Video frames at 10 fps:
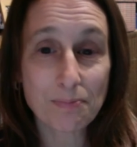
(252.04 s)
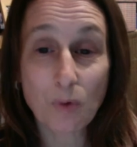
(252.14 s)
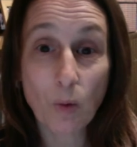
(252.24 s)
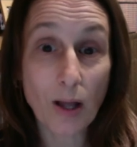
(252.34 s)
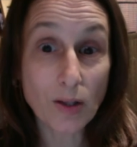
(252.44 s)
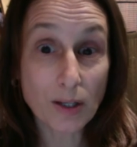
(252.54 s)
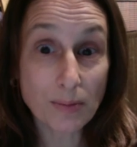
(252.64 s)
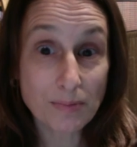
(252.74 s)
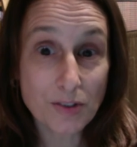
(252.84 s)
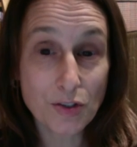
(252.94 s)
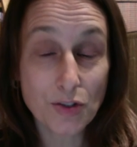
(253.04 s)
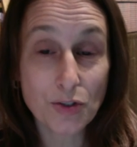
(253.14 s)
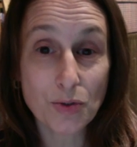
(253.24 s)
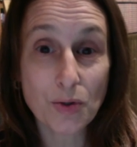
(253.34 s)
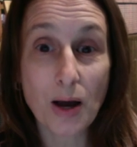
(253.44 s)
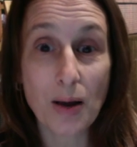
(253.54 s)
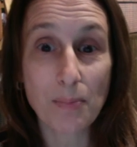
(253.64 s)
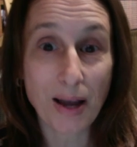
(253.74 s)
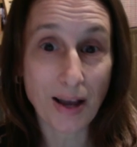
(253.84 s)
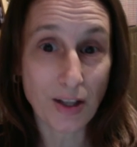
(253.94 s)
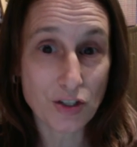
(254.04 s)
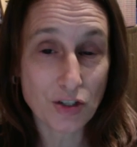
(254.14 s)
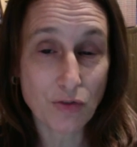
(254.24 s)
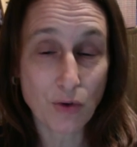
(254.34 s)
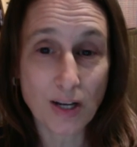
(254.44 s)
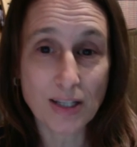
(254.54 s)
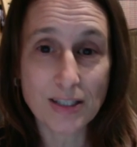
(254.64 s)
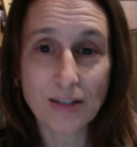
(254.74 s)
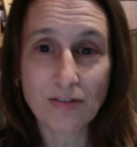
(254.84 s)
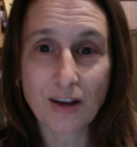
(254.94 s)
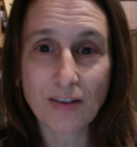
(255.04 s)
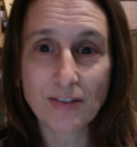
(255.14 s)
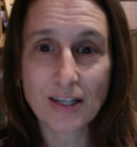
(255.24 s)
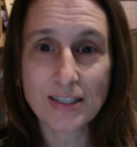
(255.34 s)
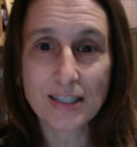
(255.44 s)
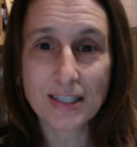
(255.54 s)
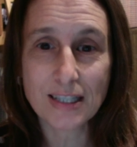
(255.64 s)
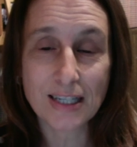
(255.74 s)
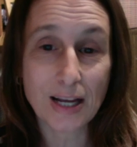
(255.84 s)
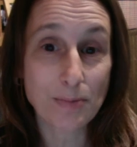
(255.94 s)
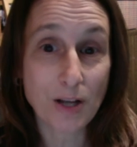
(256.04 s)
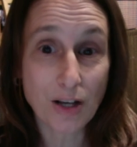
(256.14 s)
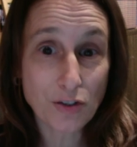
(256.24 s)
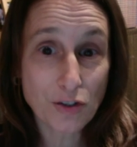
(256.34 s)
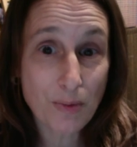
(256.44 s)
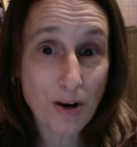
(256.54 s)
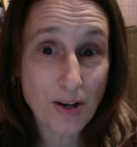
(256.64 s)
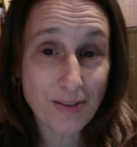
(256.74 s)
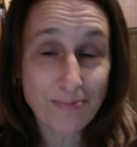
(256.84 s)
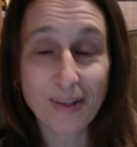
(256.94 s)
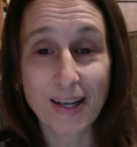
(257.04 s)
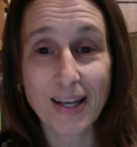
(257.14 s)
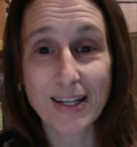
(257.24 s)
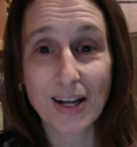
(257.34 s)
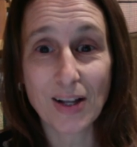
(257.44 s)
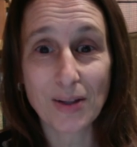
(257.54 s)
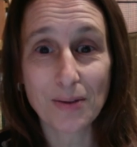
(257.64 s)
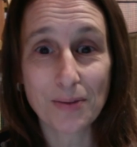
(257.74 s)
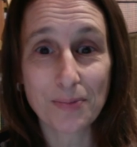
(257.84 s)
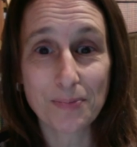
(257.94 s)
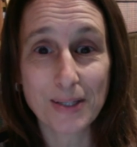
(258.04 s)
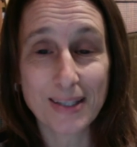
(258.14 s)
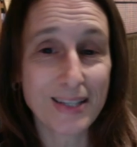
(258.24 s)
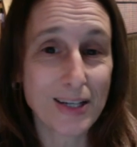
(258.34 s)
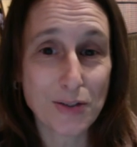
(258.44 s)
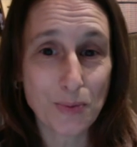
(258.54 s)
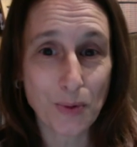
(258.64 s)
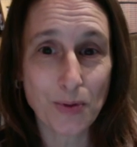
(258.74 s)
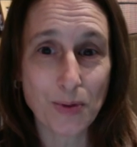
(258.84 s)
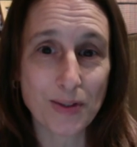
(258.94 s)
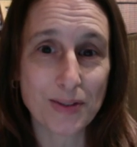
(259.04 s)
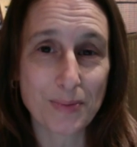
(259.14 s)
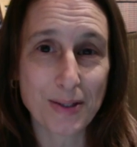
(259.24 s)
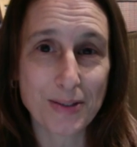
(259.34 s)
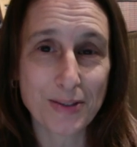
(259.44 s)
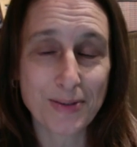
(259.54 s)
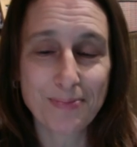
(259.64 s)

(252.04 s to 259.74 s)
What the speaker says: welcome to Biology 419-519, and I'm Dr. Newmark, and I'll be excited to work with you this semester.